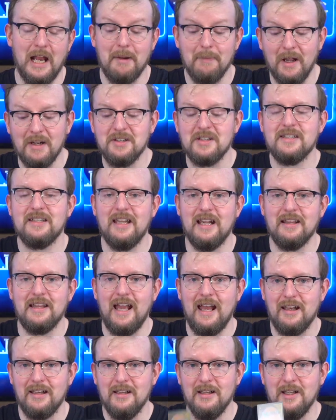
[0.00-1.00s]
And I'm not just saying
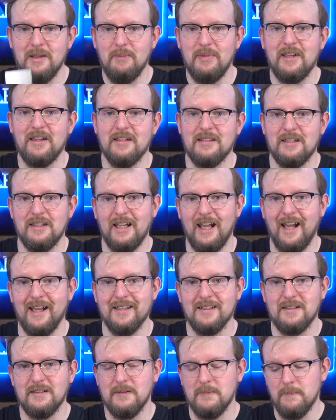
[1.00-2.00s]
that because it
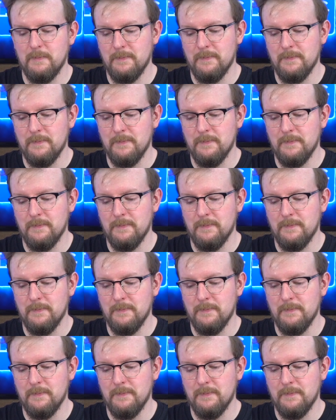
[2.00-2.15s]
has